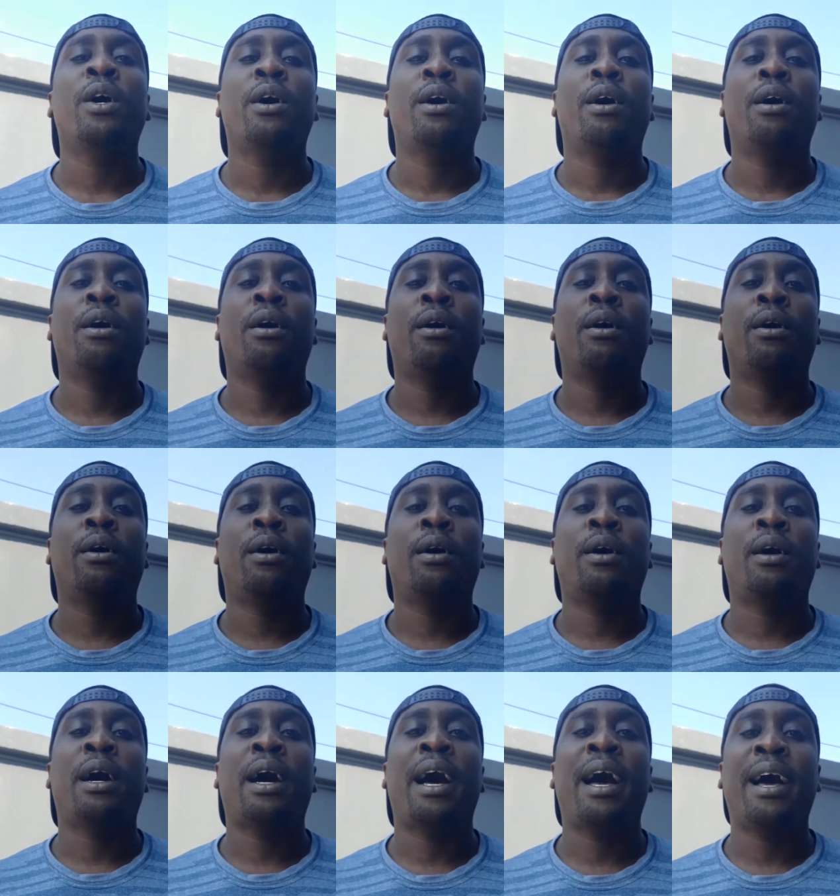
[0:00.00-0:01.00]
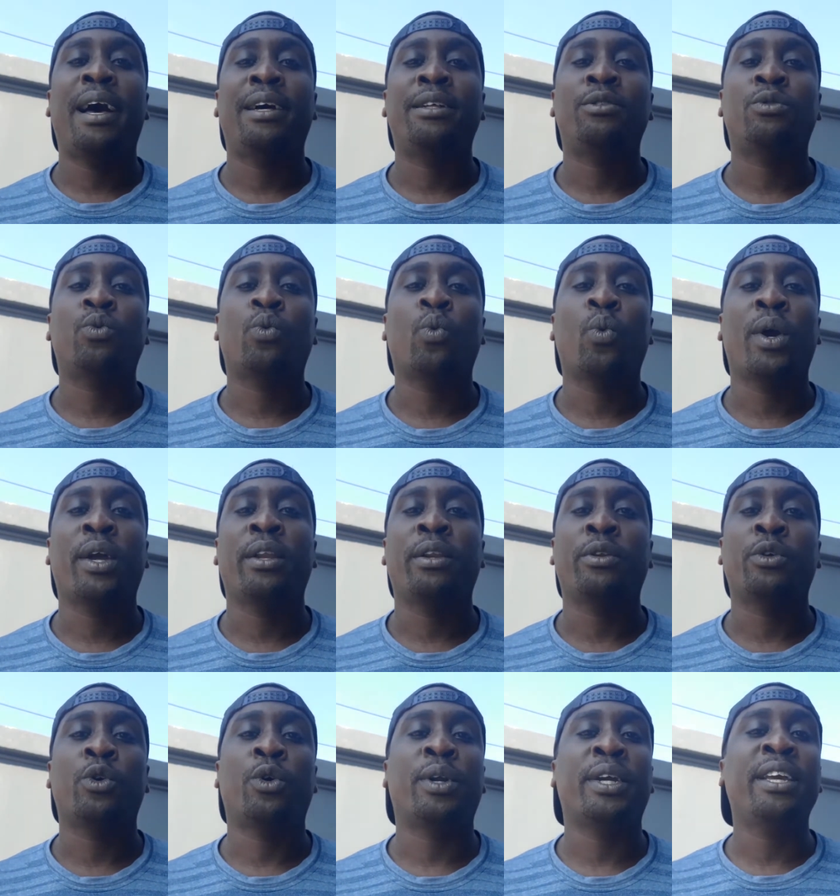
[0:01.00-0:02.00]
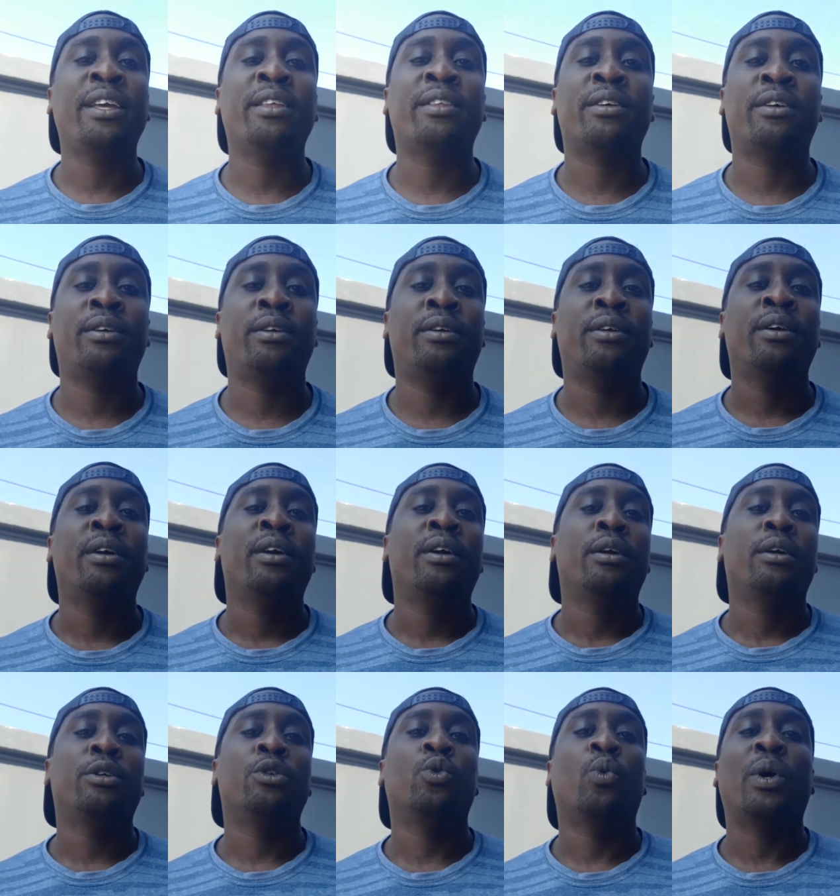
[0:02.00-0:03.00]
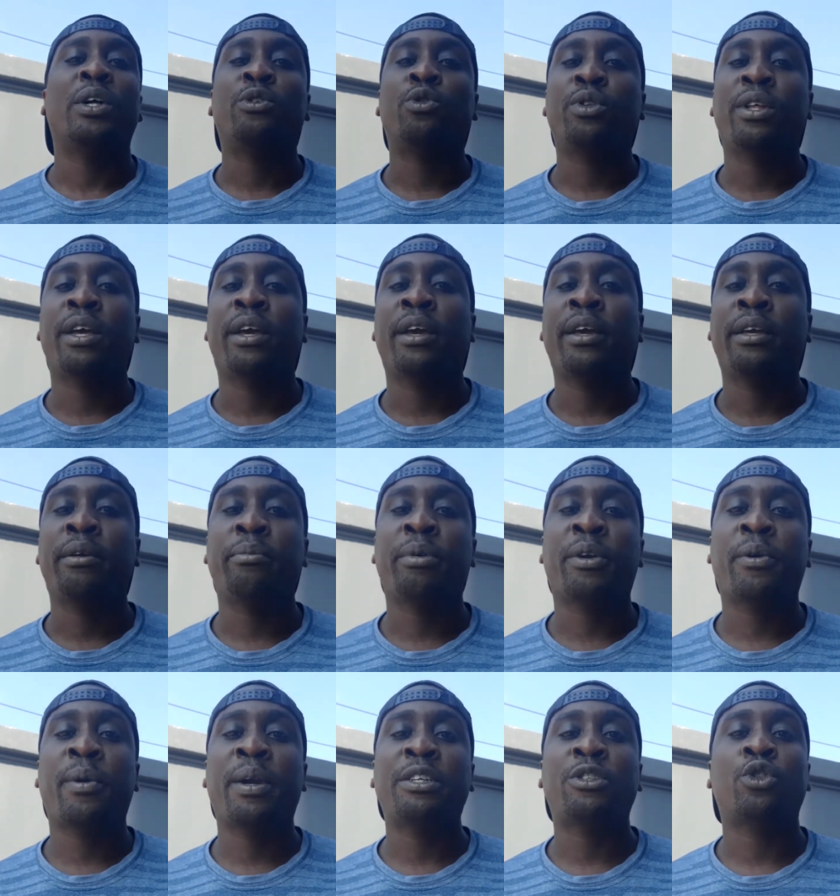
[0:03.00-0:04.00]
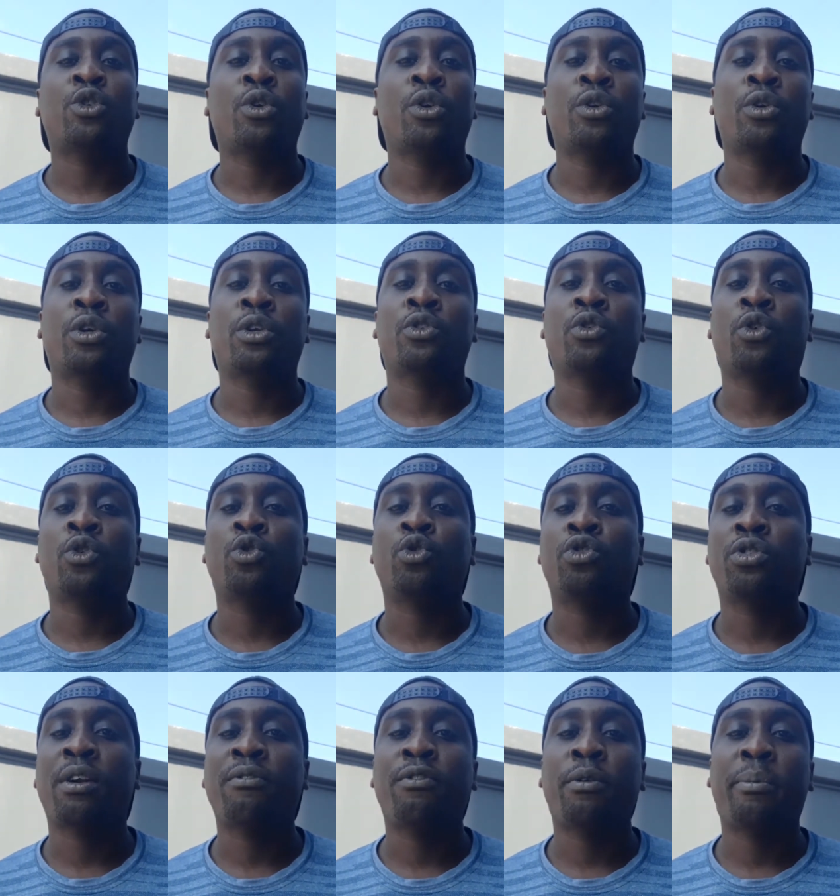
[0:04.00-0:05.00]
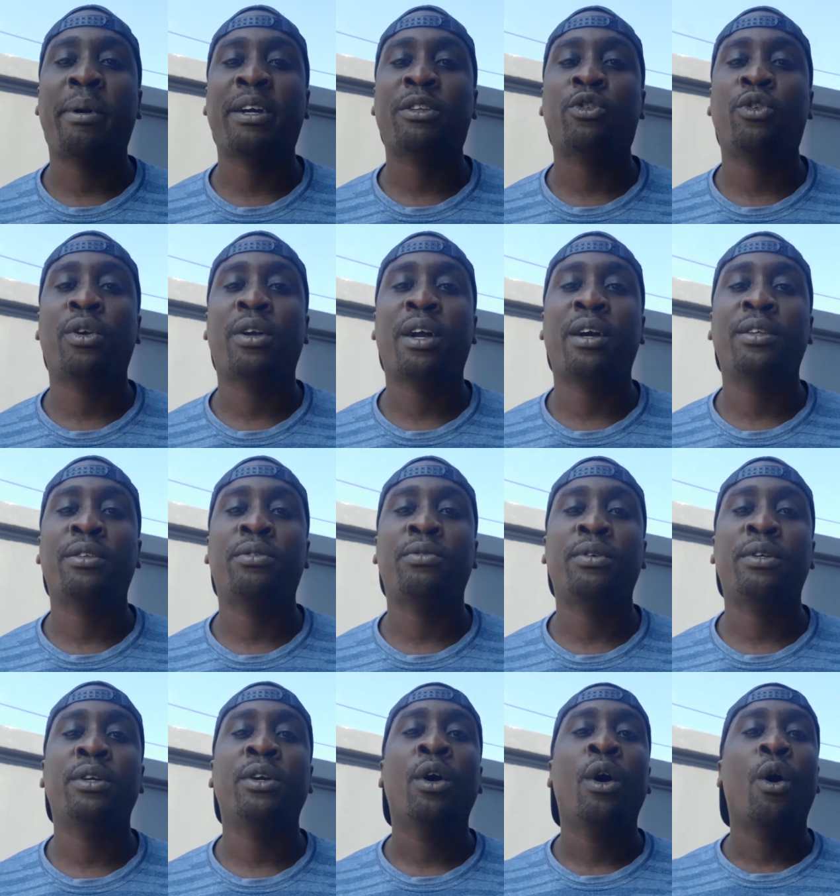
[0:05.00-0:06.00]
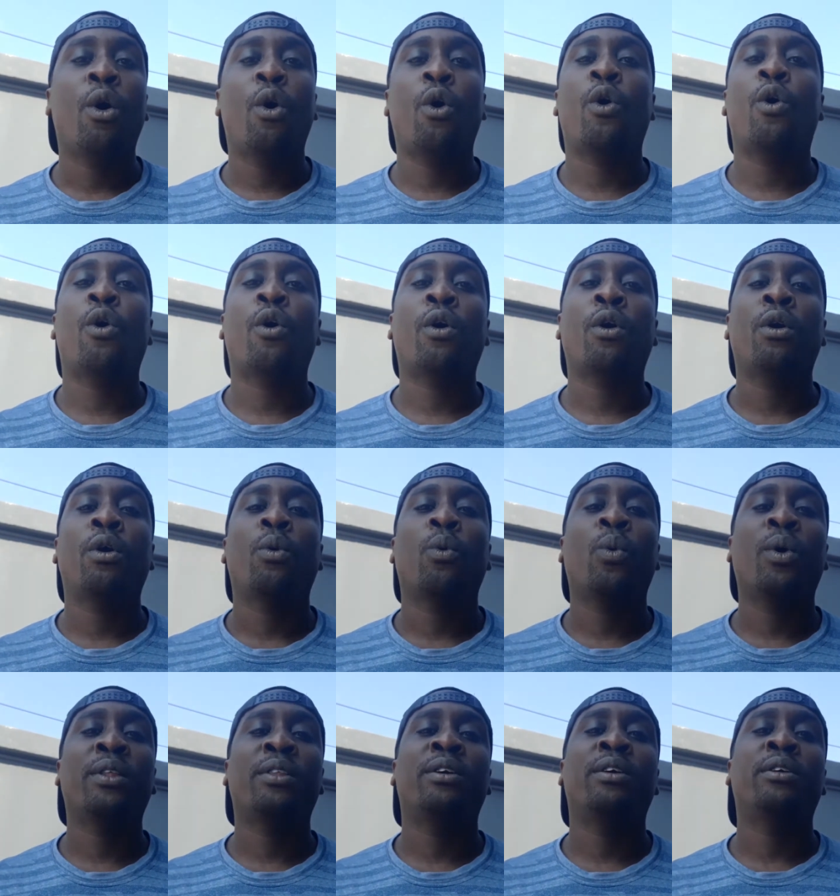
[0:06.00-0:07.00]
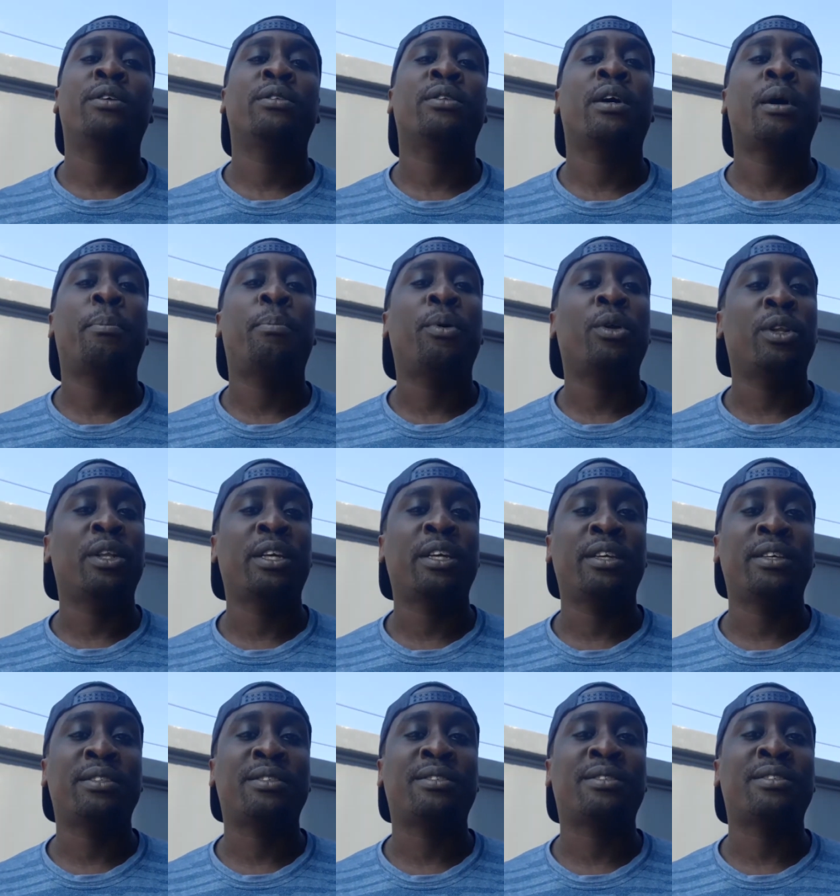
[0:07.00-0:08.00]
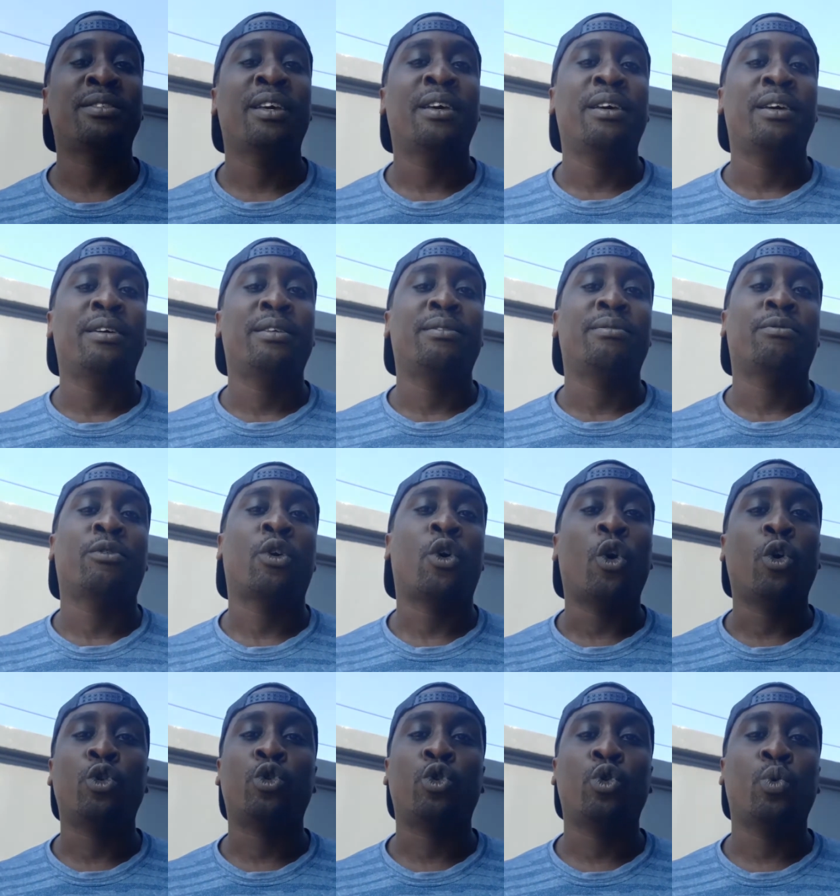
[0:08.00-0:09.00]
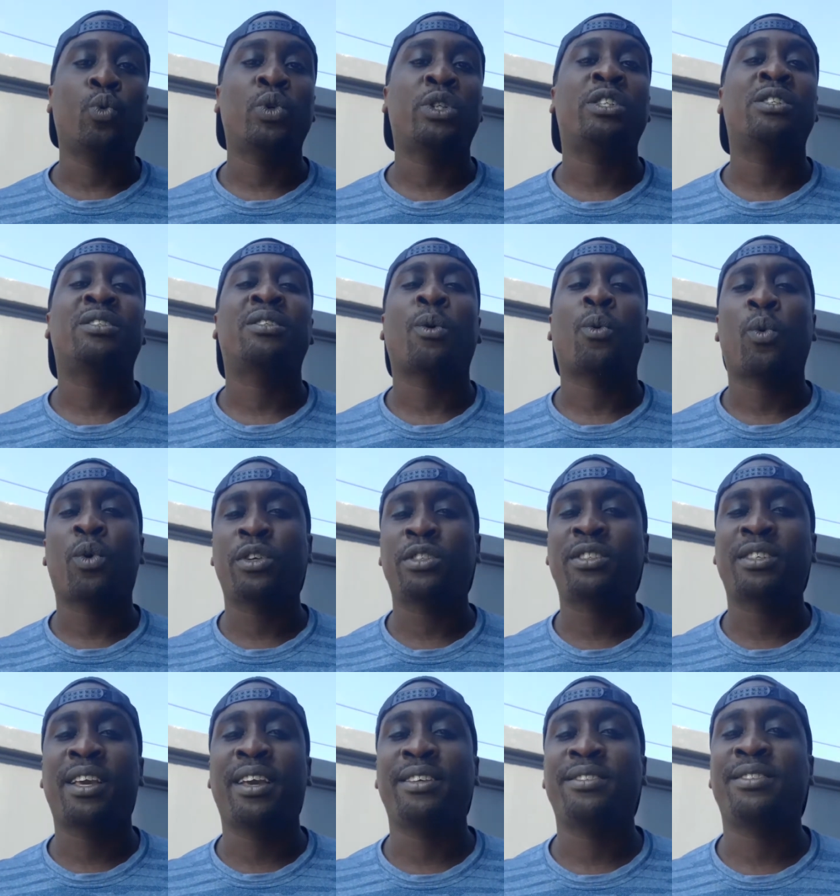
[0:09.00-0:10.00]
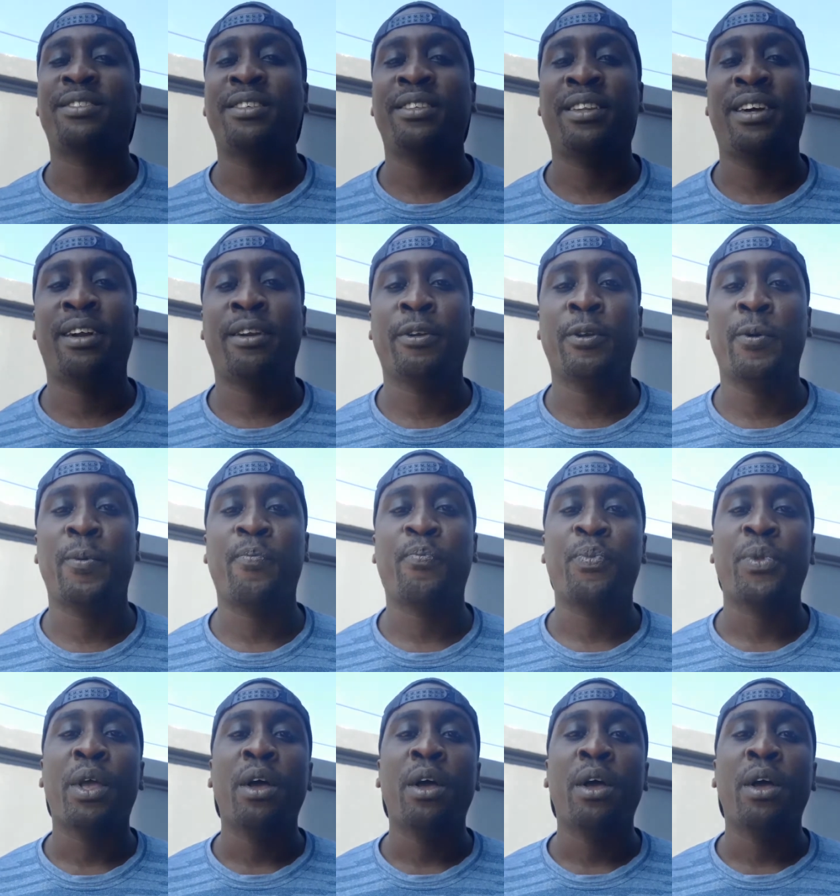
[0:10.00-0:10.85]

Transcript: had when you went to the immigration or to travel back to your country, or whether the police caught you, which is the worst case scenario.